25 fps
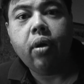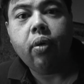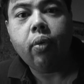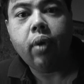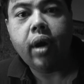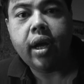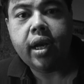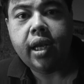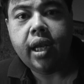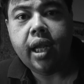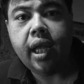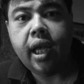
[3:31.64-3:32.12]

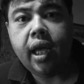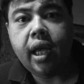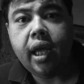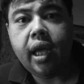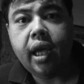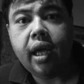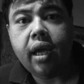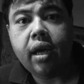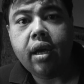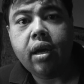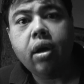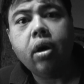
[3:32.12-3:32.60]
Wan
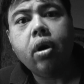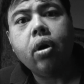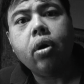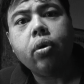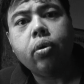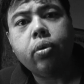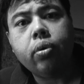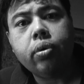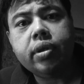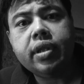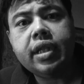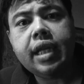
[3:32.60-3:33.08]
ni
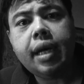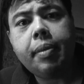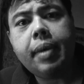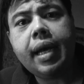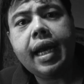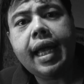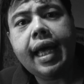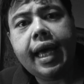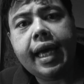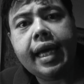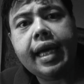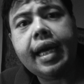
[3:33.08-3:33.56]
kun tam
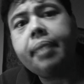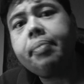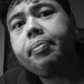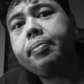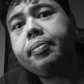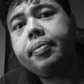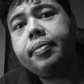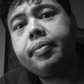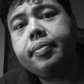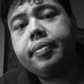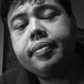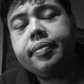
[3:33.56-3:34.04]
alai kap?
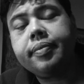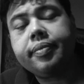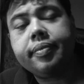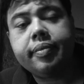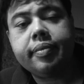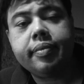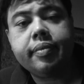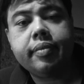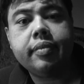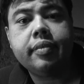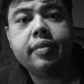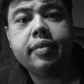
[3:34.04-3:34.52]

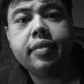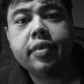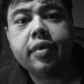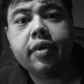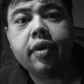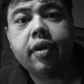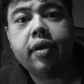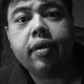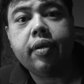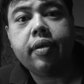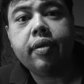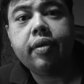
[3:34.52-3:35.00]

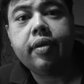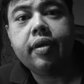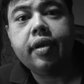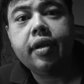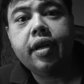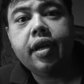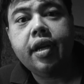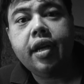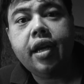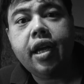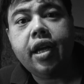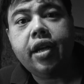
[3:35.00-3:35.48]
So,
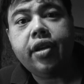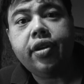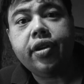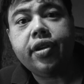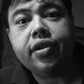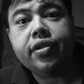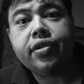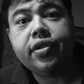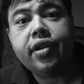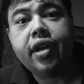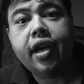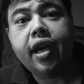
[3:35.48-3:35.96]
and you
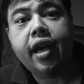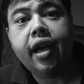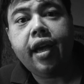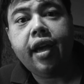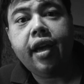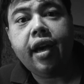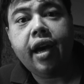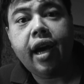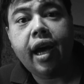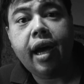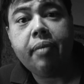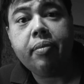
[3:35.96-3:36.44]
could say,
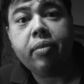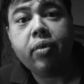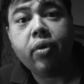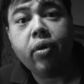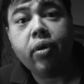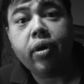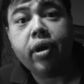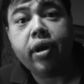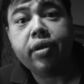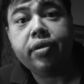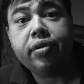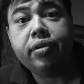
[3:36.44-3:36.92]
I'm
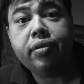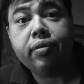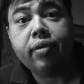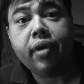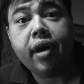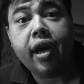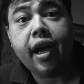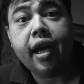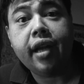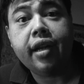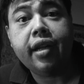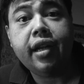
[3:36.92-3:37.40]
going to
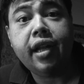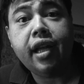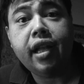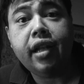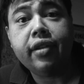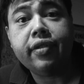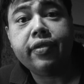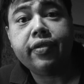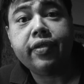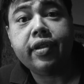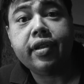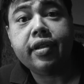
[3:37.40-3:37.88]
ride an
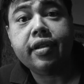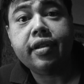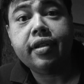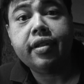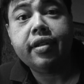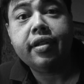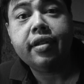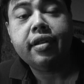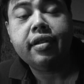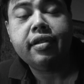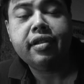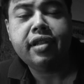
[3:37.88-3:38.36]
elephant.
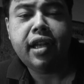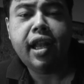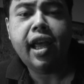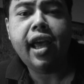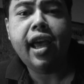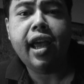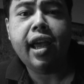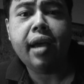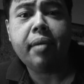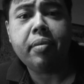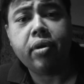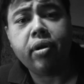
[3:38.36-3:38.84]

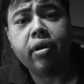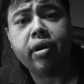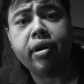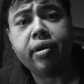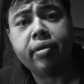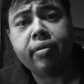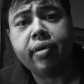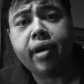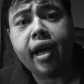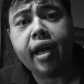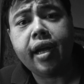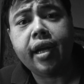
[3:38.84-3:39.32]
Today I'm going
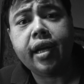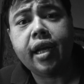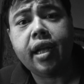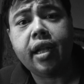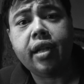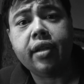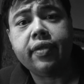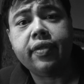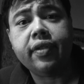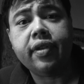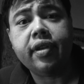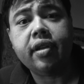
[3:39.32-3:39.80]
to ride an
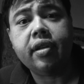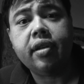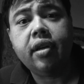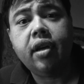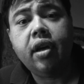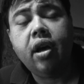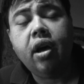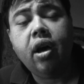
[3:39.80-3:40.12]
elephant.